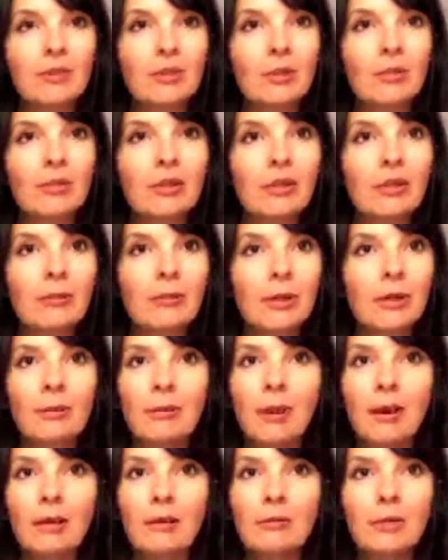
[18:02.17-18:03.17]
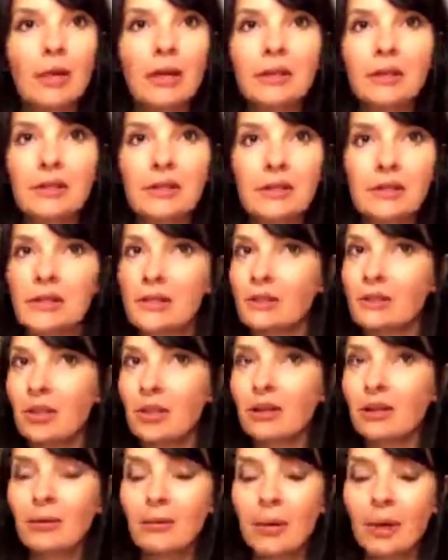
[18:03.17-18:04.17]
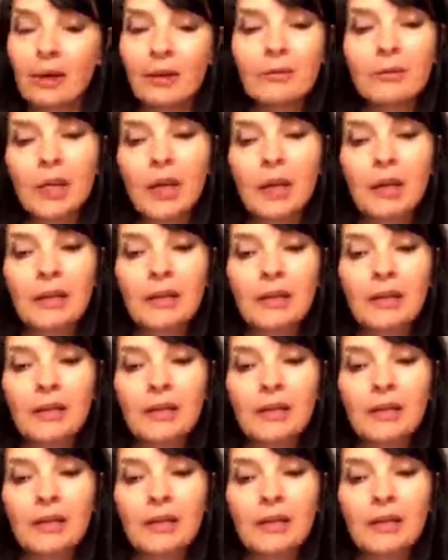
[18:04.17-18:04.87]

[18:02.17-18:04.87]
Don't about the bottom line, because this is not the bottom line